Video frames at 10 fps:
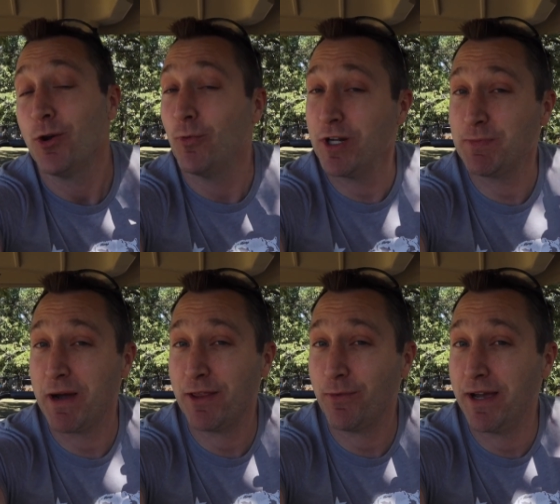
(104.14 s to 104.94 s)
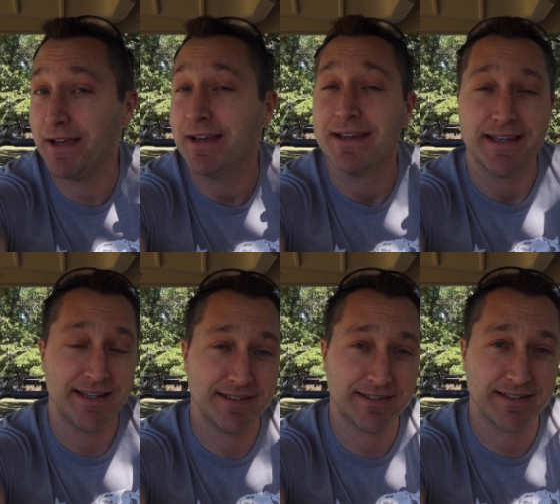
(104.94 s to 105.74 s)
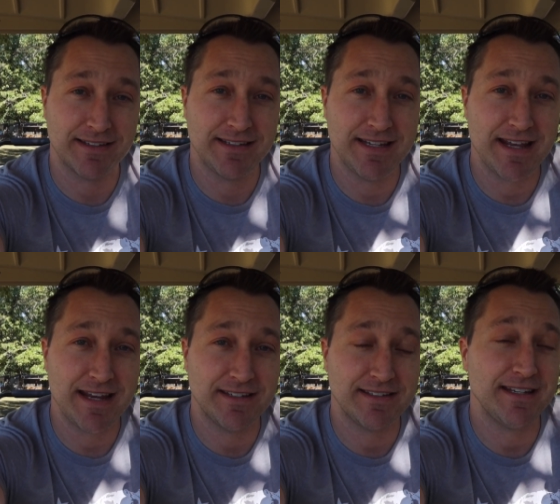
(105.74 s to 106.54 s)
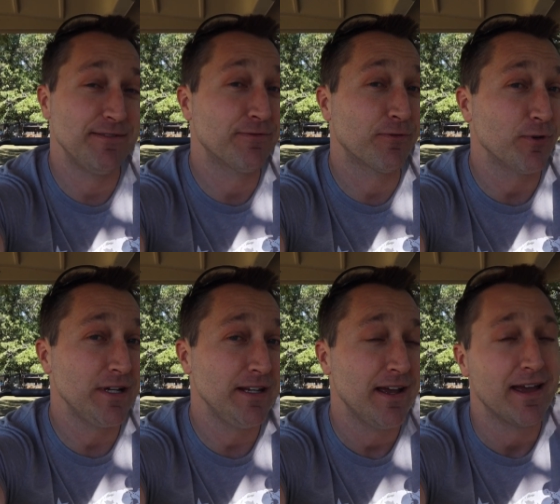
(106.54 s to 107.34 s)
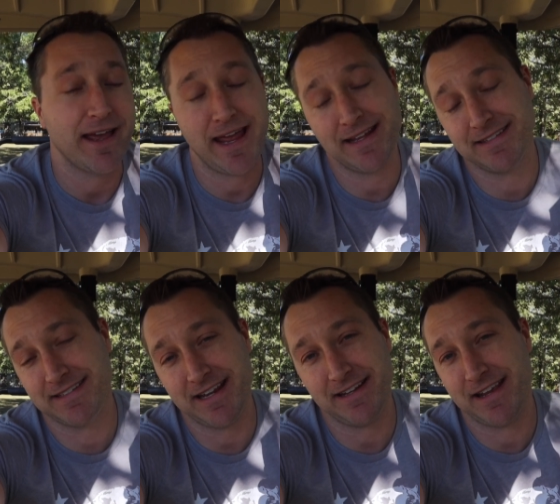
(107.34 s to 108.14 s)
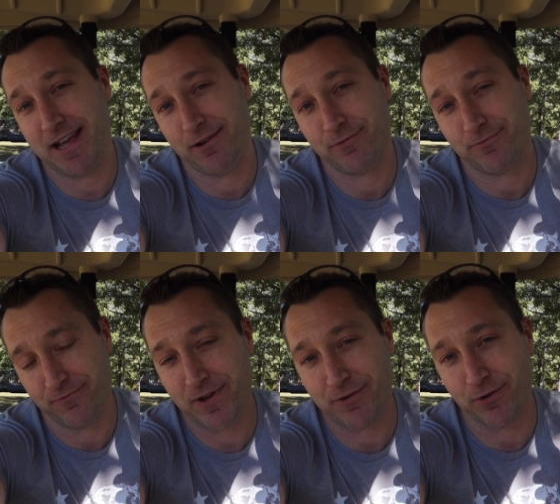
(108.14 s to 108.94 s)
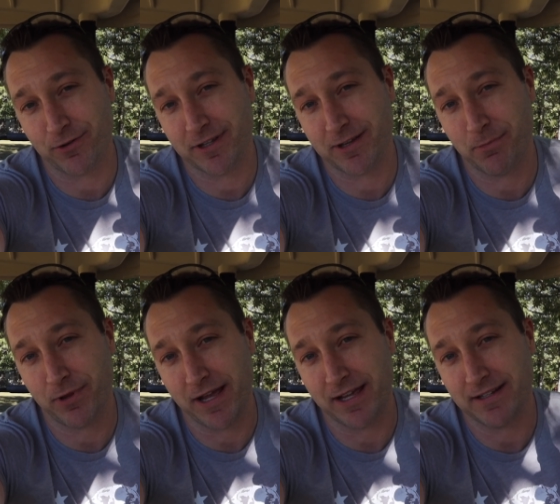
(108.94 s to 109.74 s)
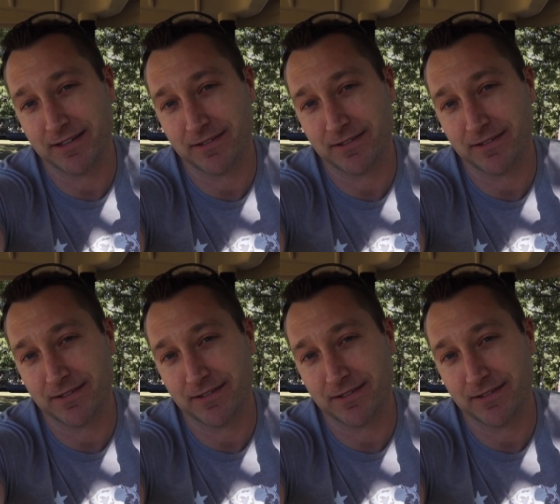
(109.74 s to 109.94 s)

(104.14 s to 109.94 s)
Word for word: which, by the way, is THC free and state and federal compliant.